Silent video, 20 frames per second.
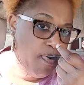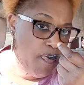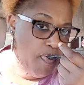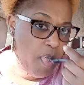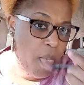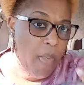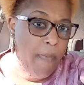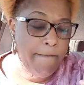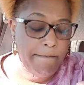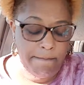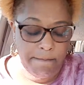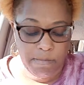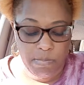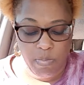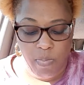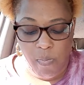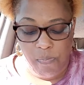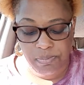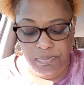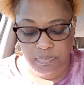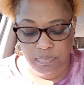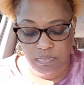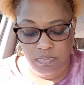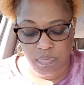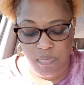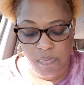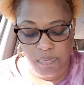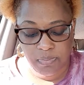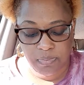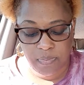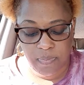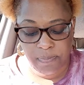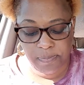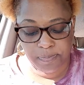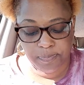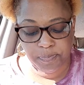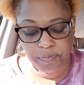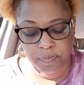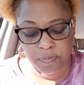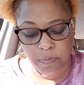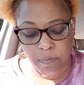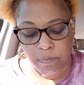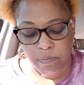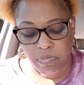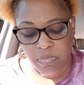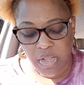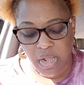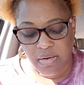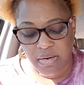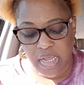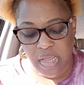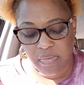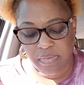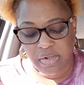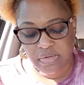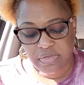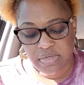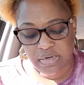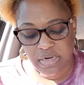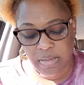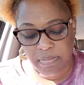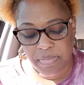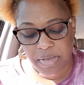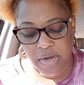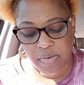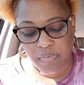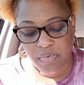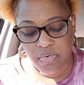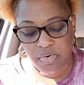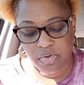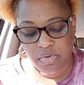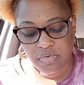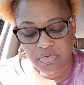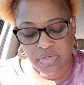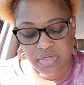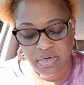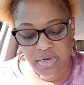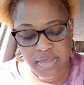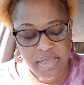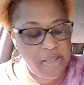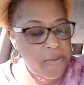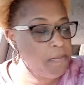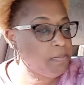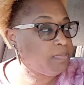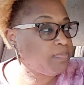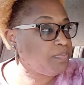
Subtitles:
Probably. They usually be like 4 hours. Like when I took that back road to go see Dad,